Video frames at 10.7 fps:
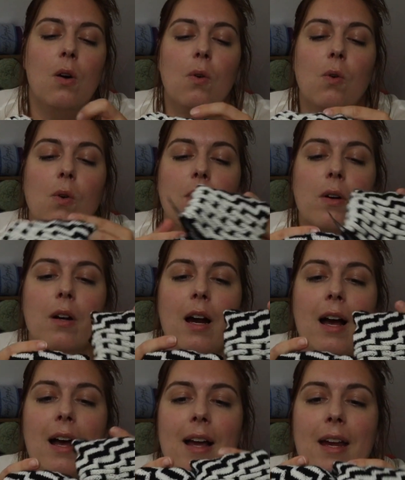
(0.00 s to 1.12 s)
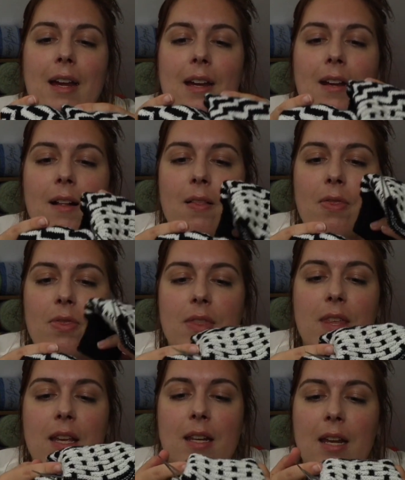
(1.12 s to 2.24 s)
or I
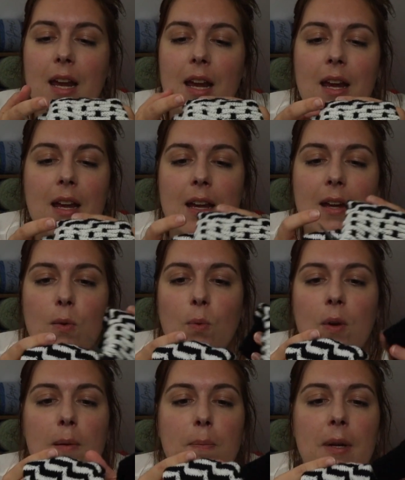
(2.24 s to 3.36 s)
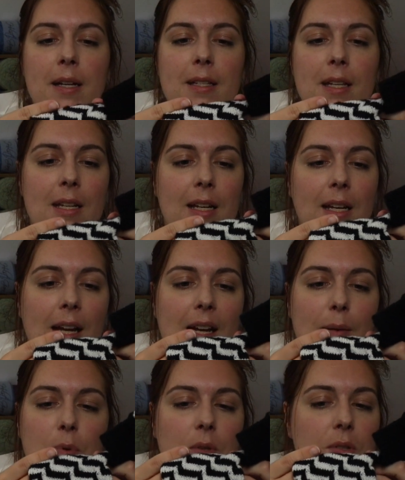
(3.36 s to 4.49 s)
did a repeat in the
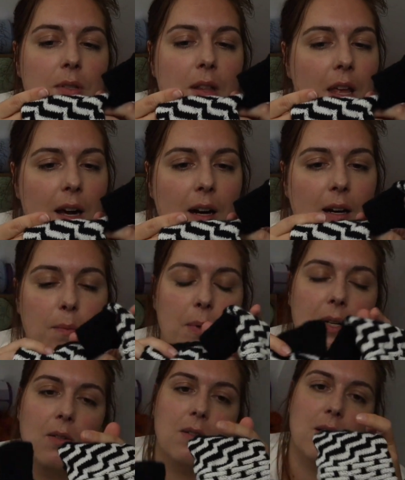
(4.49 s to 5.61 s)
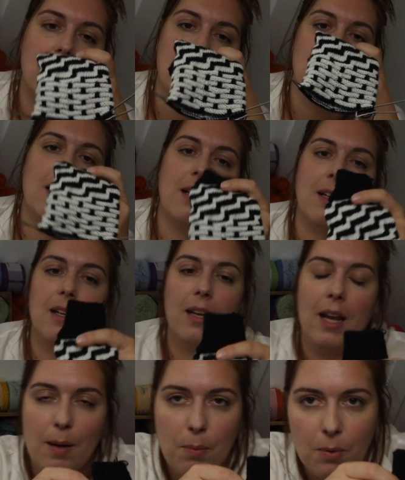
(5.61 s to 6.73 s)
cables there because there is like a
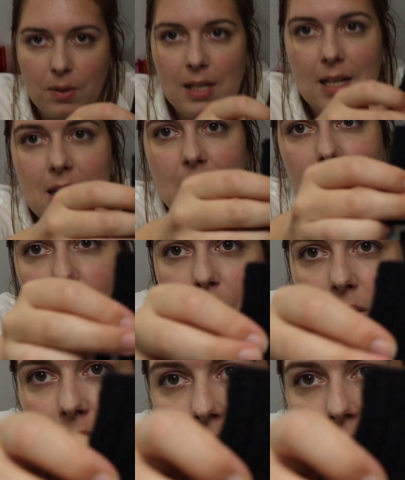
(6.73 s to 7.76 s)
cable detail